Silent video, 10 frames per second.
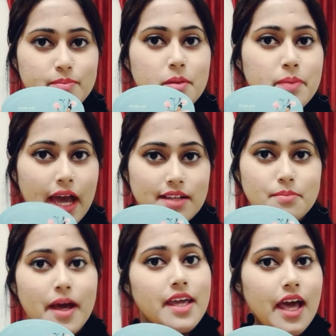from the
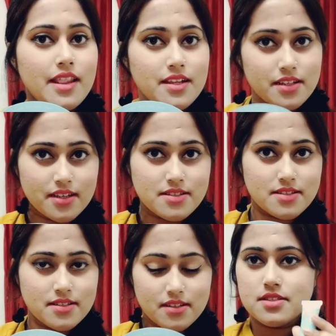brand My Island
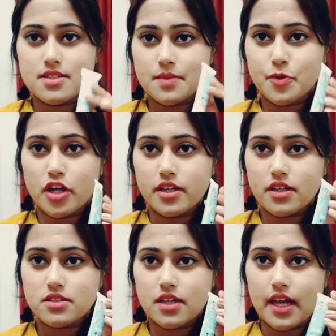Kiss. This is a
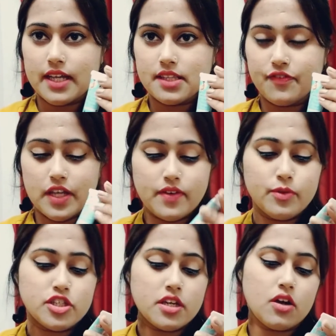product and the flavor
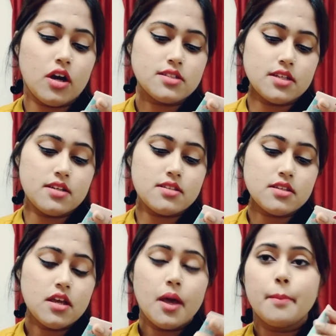which I got
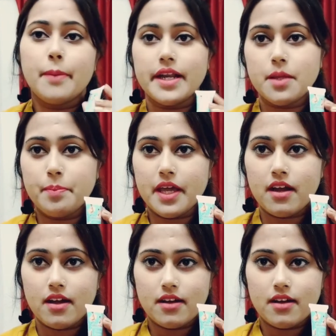is Bunny Pink.